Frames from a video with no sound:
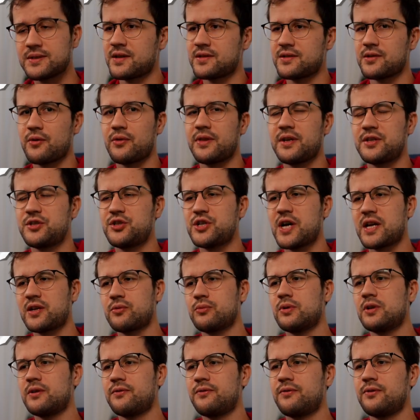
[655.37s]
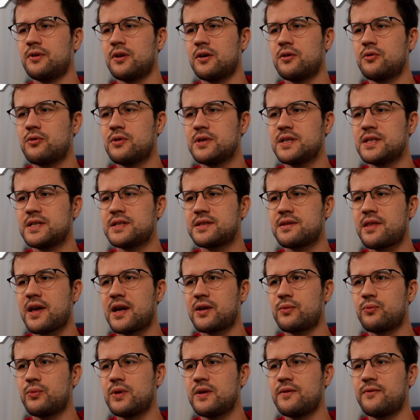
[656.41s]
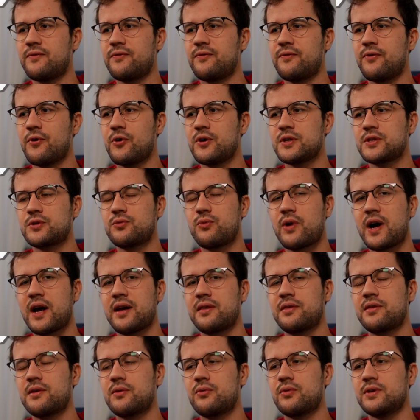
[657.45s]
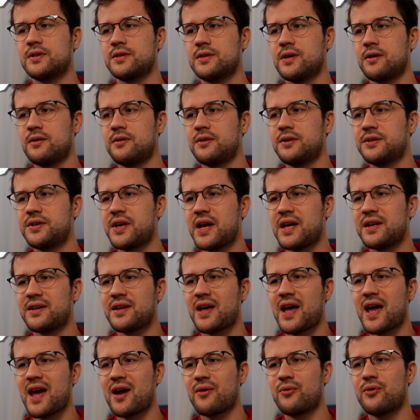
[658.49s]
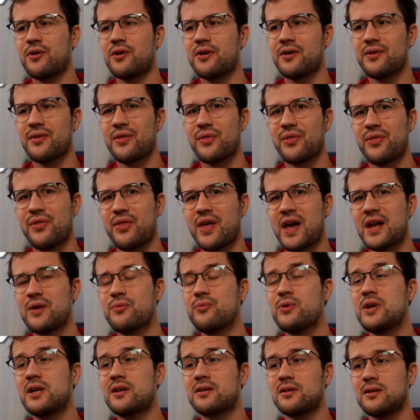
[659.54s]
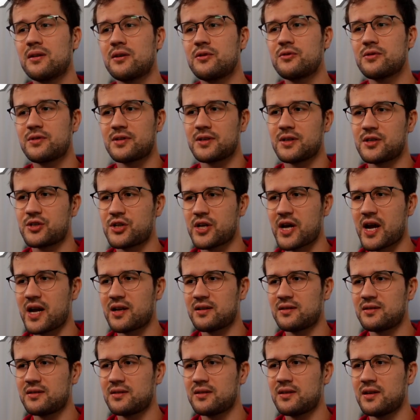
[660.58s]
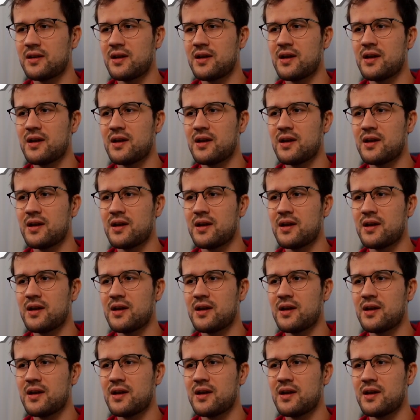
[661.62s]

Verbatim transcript: So the general flow is that we first write the result and error, then we close the channel,